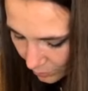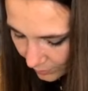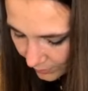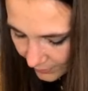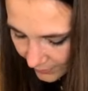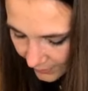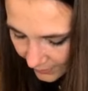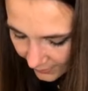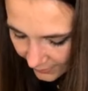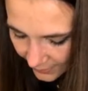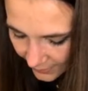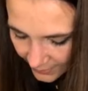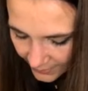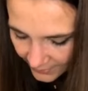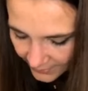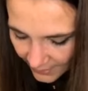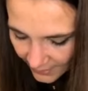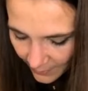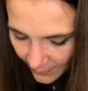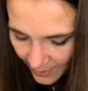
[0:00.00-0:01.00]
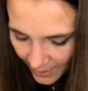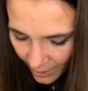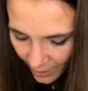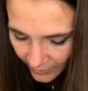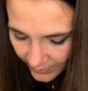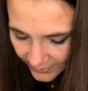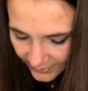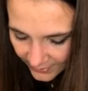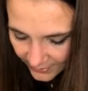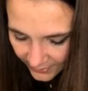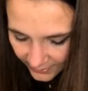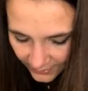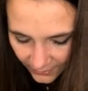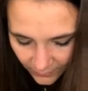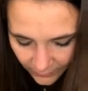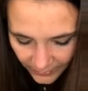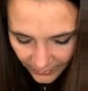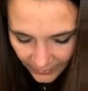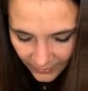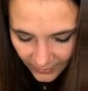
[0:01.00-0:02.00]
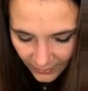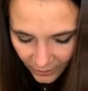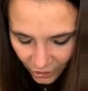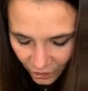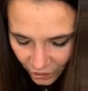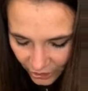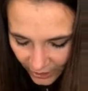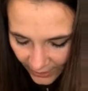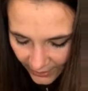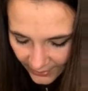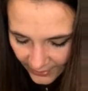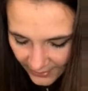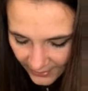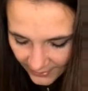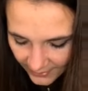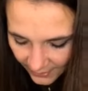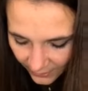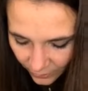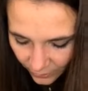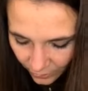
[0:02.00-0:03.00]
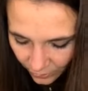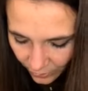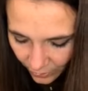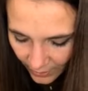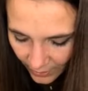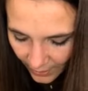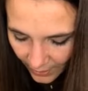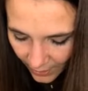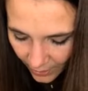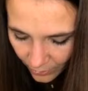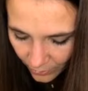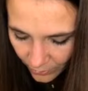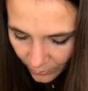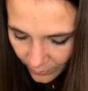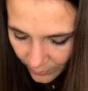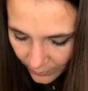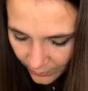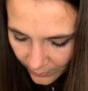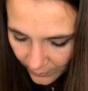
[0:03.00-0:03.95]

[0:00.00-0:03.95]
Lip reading: whole thing. Somehow it's a little bit Chinese. I don't know how,